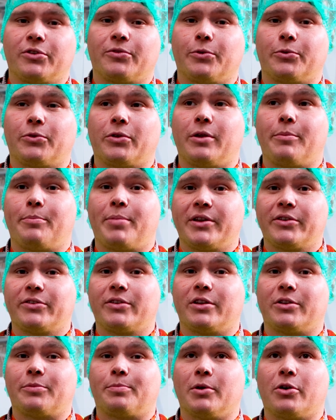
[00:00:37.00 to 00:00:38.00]
useful to the
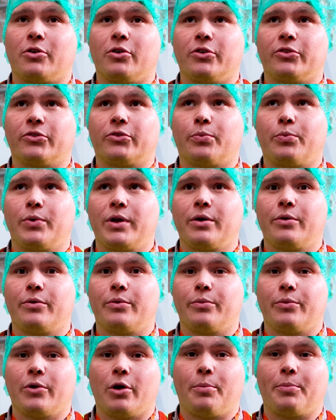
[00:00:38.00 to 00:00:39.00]
business because we're
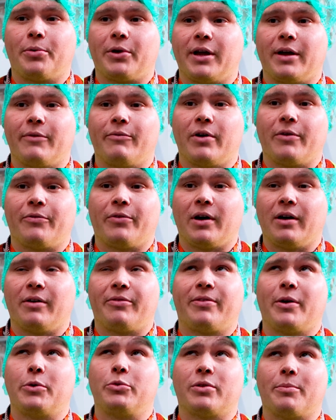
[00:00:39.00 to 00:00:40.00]
operating with a
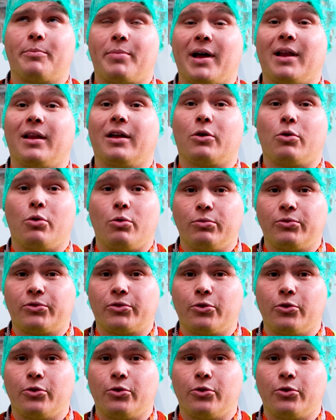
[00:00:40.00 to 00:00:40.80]
1,000 pallet cold